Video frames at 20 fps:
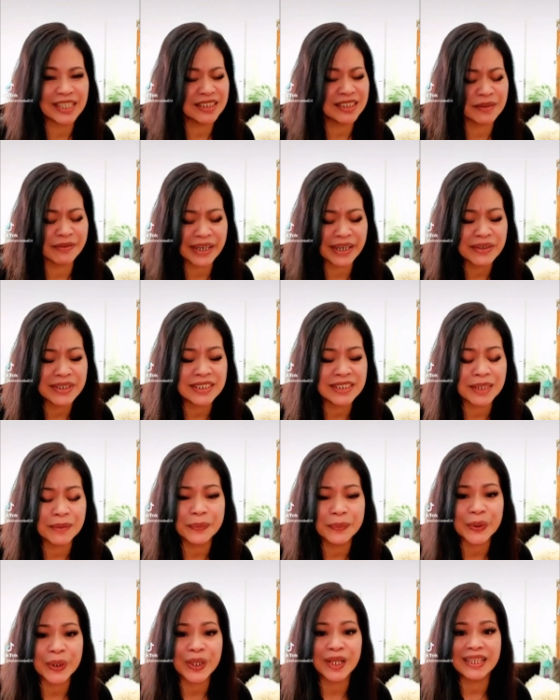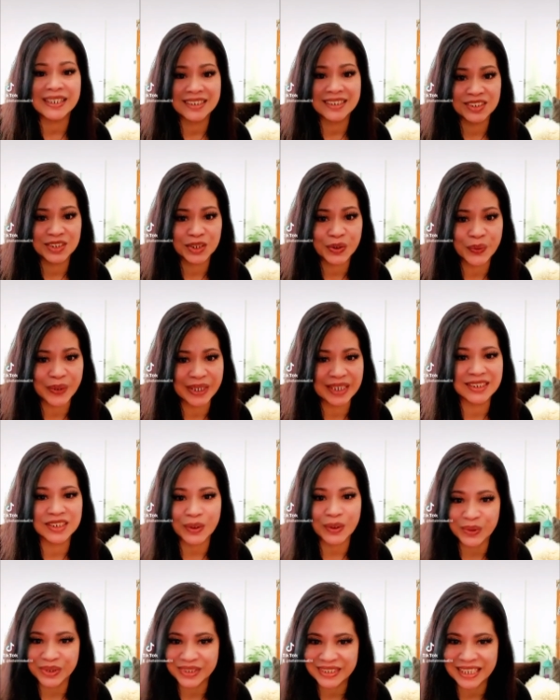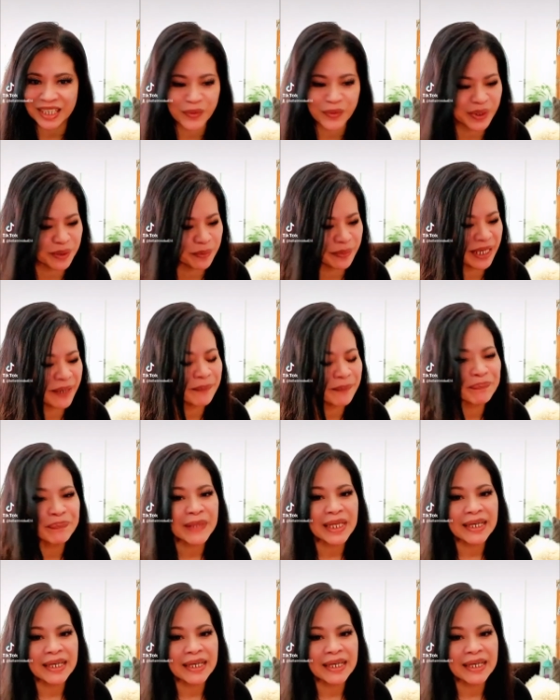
It's very simple and it's quick, so stay with me.